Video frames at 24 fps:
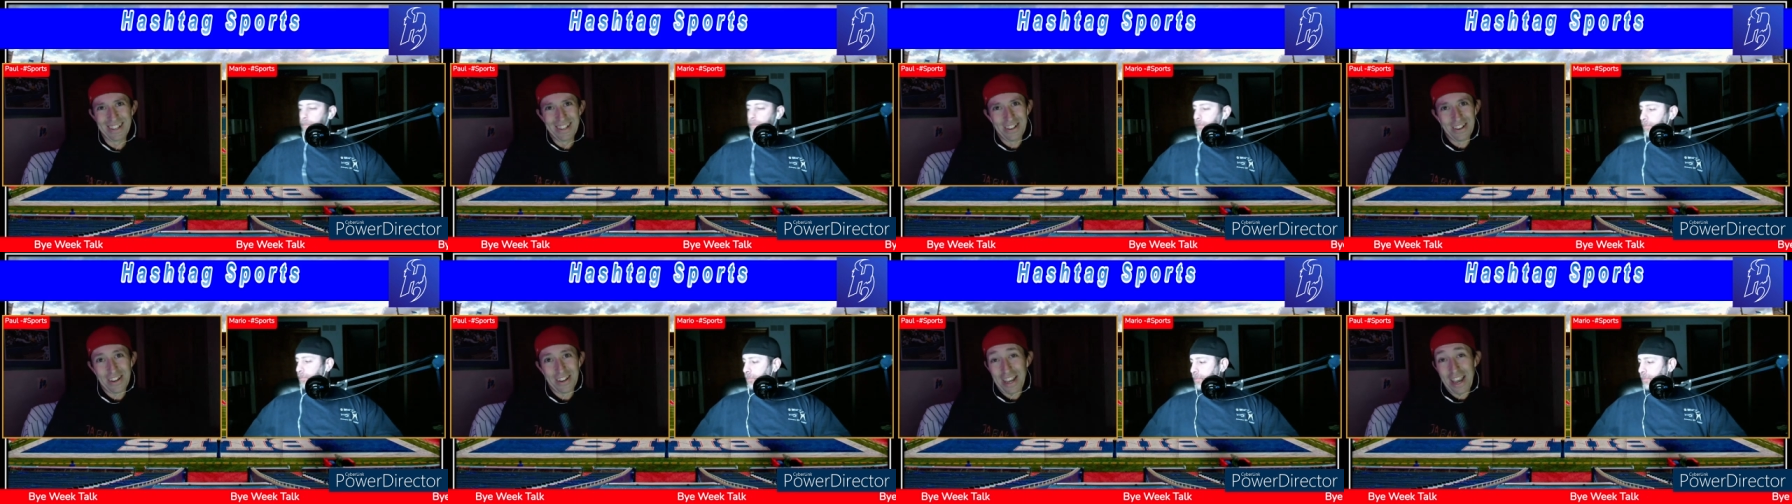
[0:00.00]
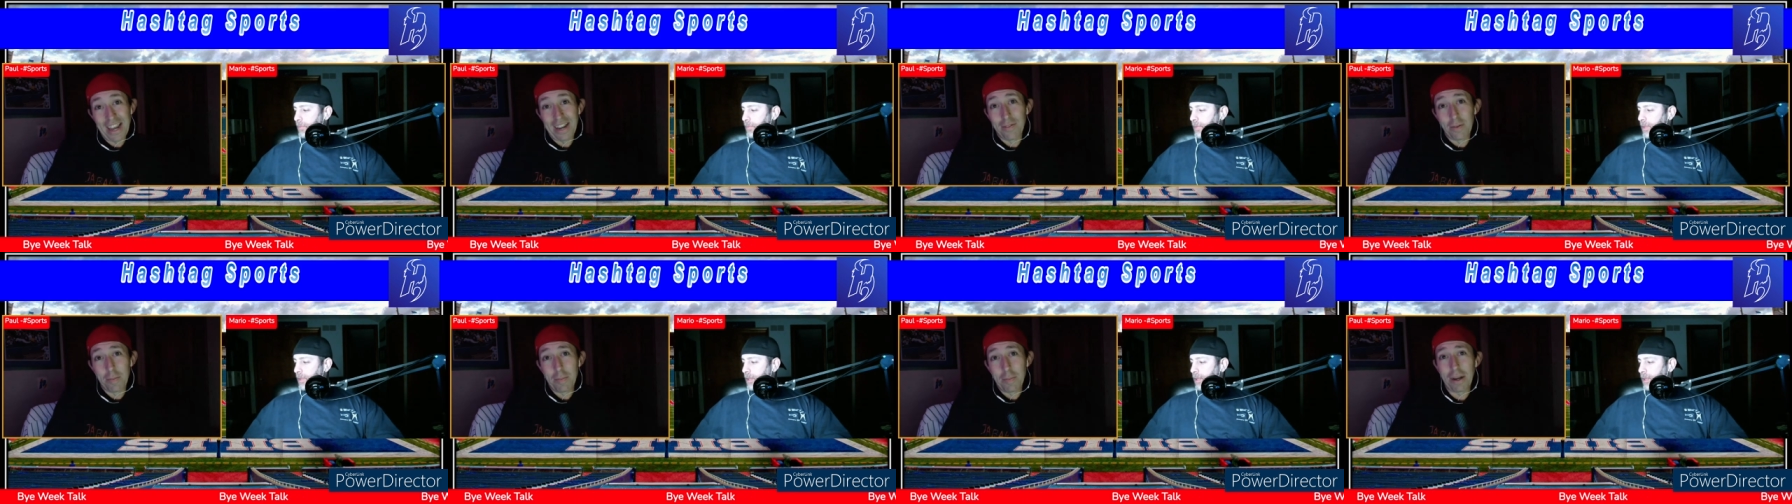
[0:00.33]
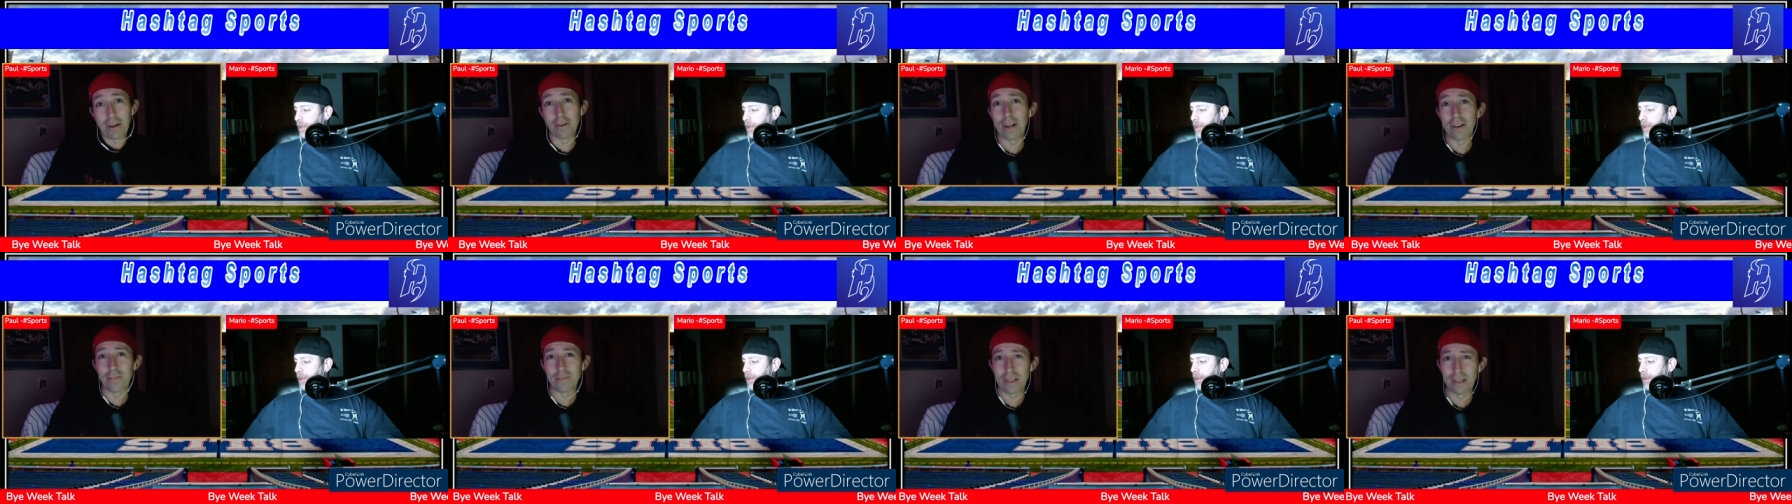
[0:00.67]
you can't give a
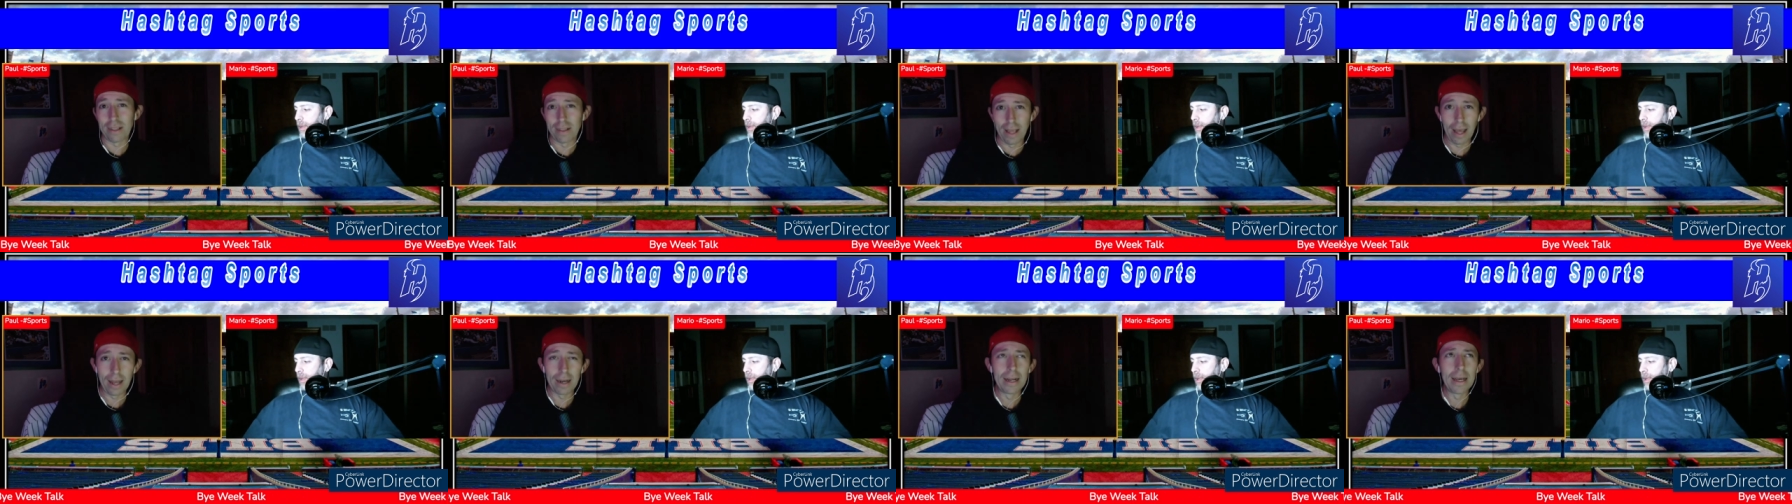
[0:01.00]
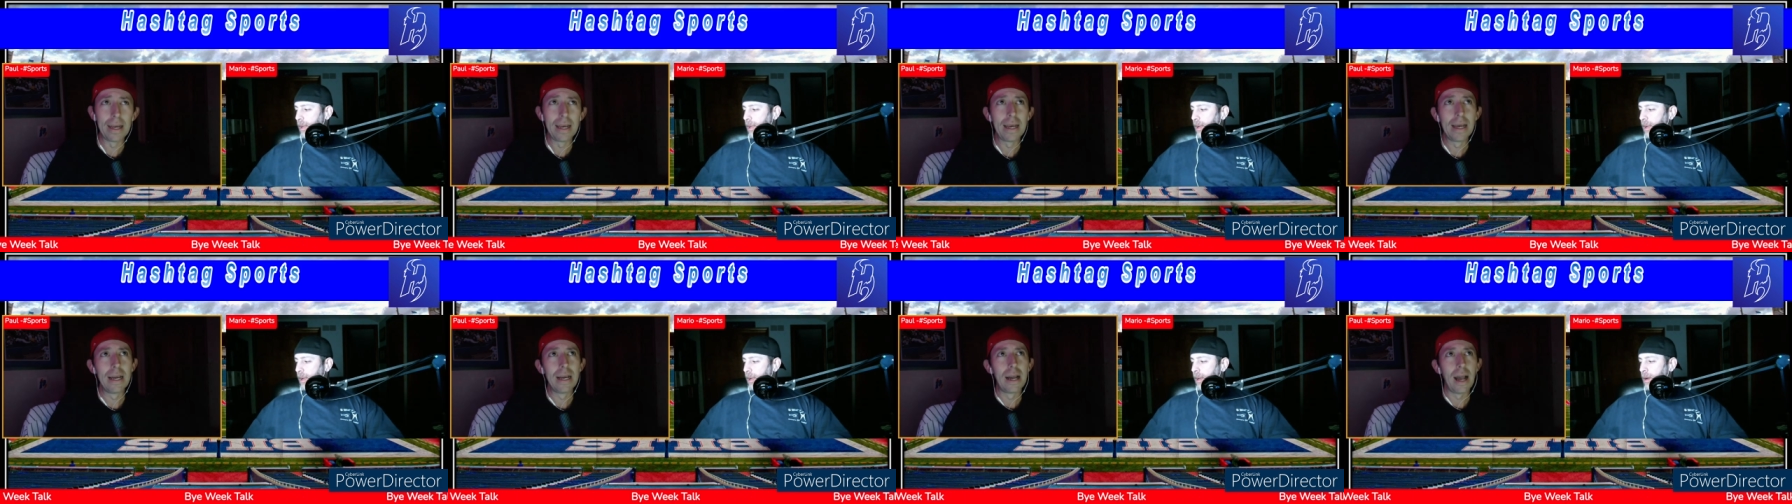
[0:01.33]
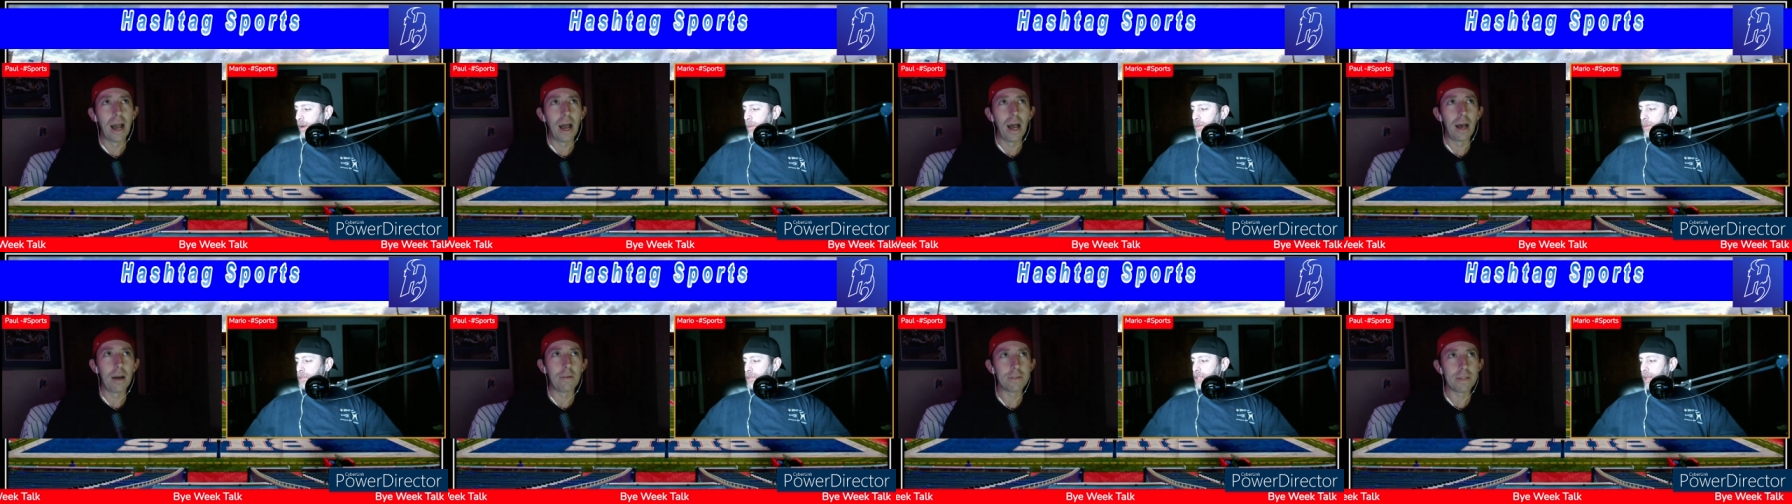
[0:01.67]
better gift than that.
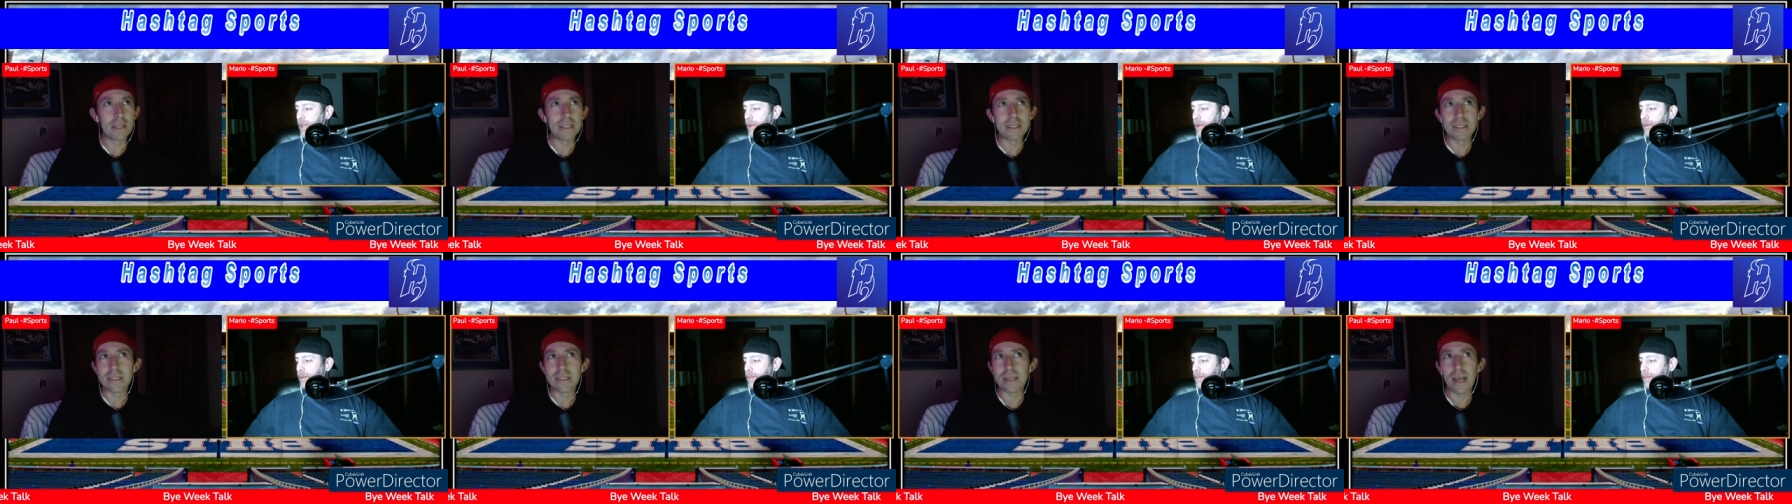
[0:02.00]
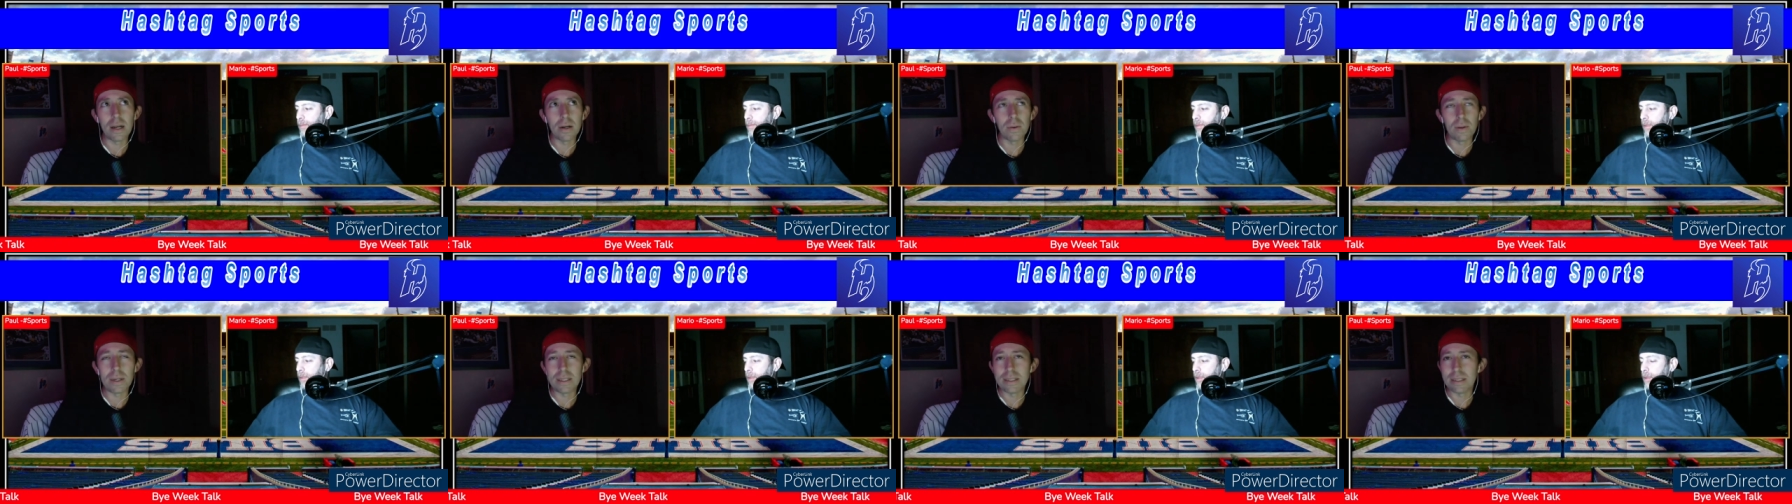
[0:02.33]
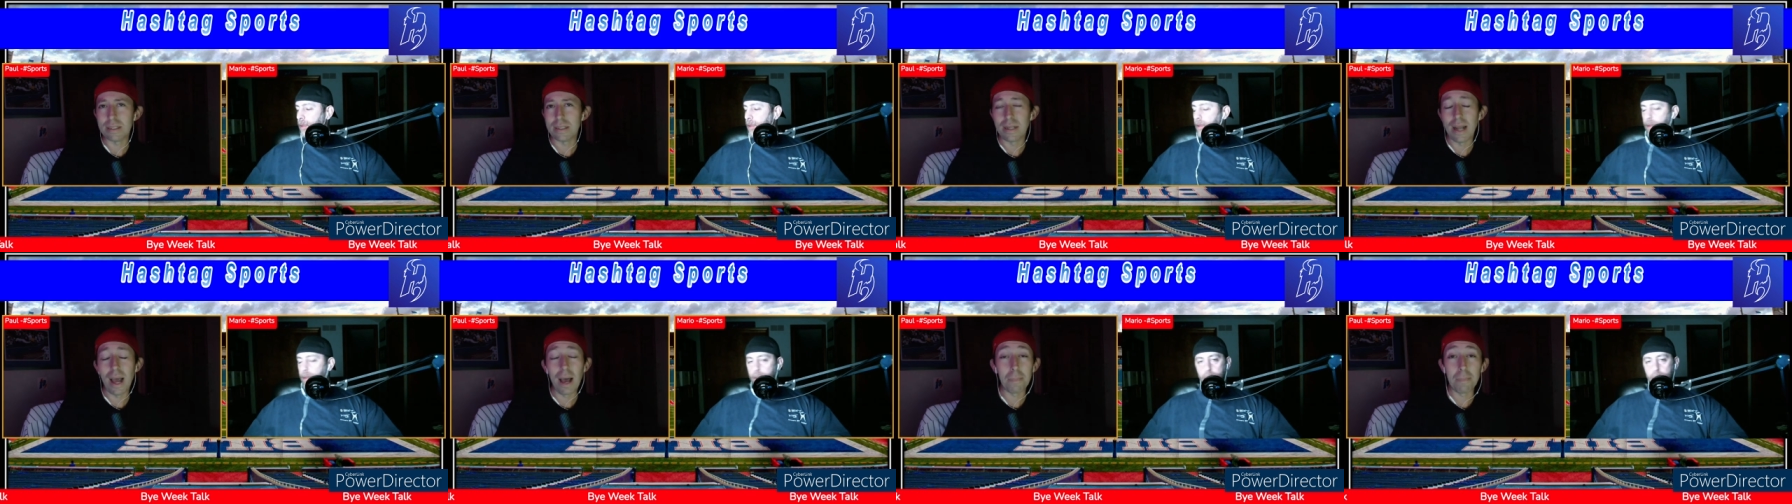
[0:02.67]
Uh, Feliciano has
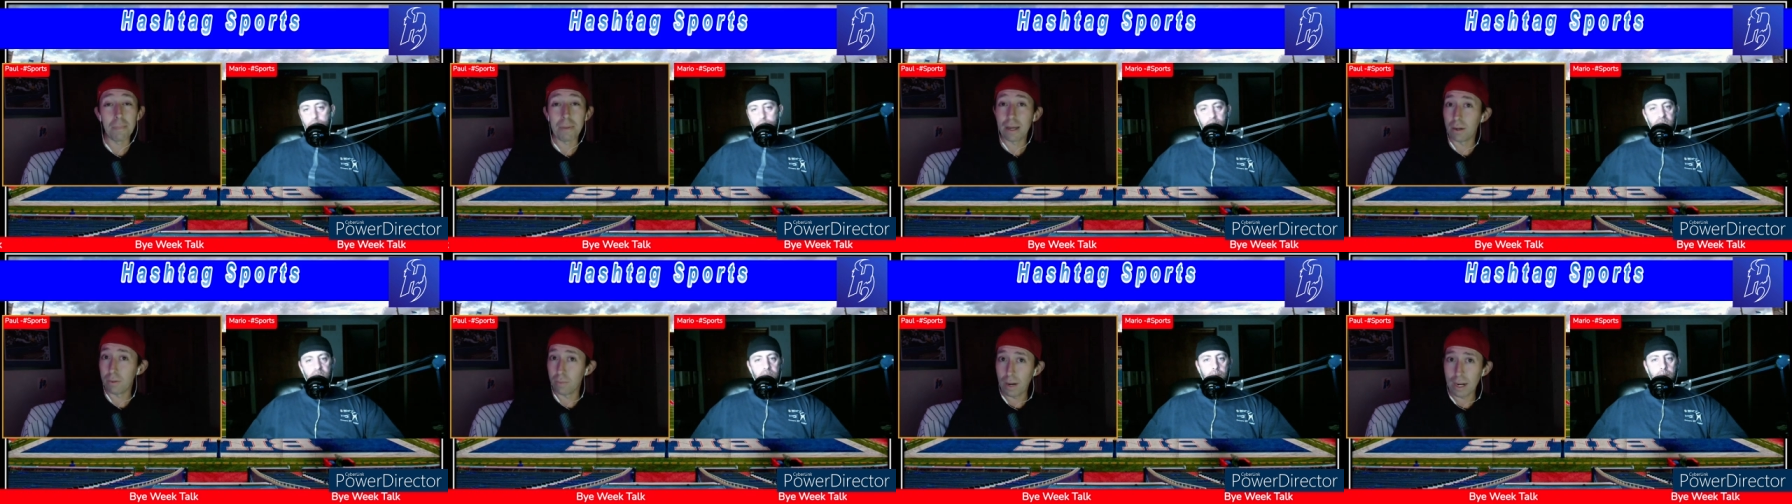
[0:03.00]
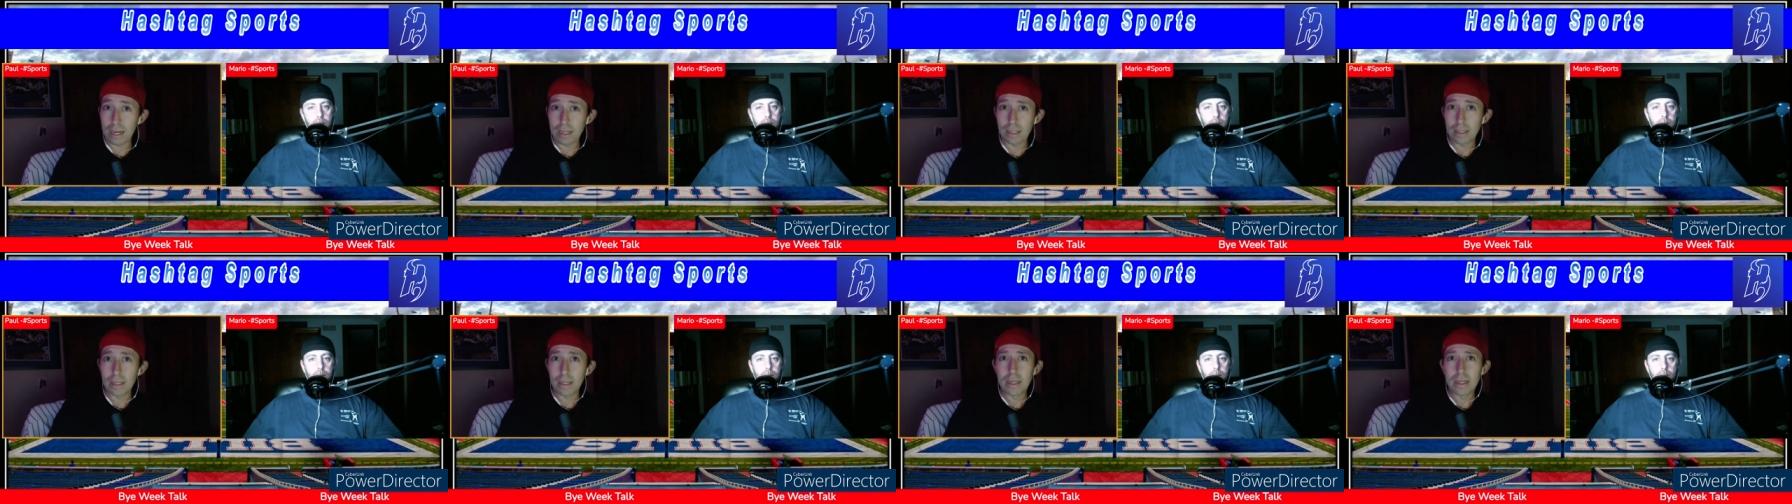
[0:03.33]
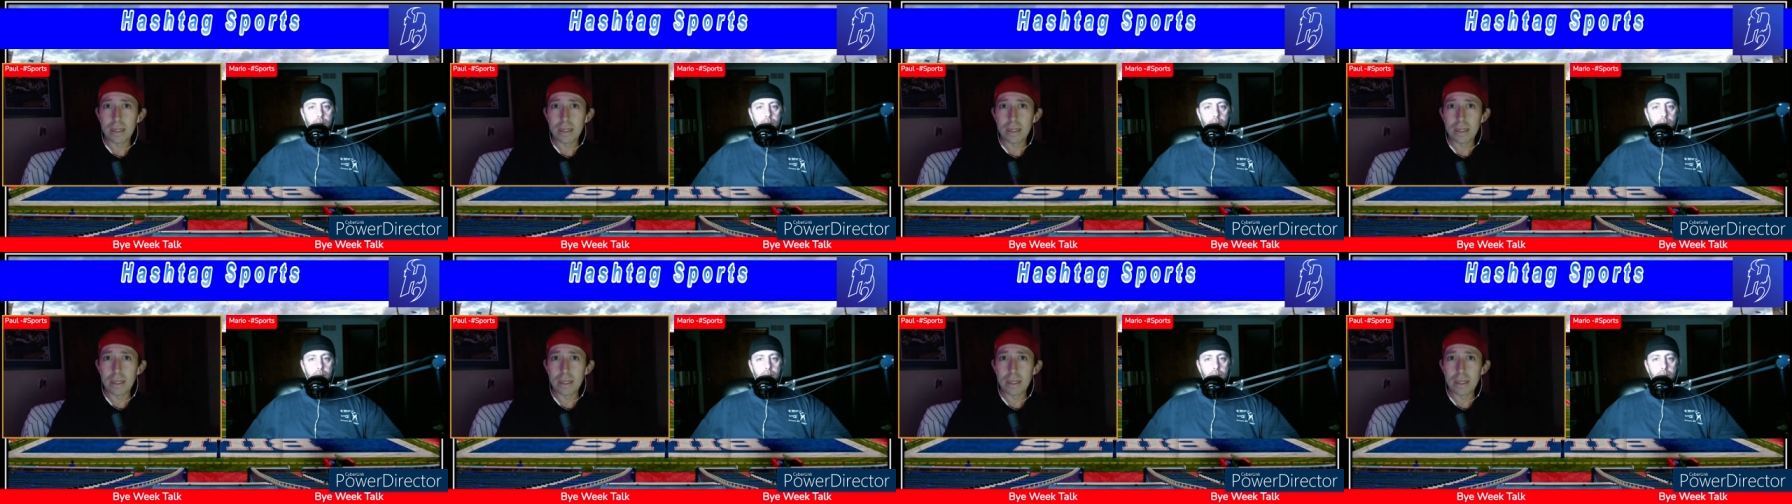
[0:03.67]
not been great.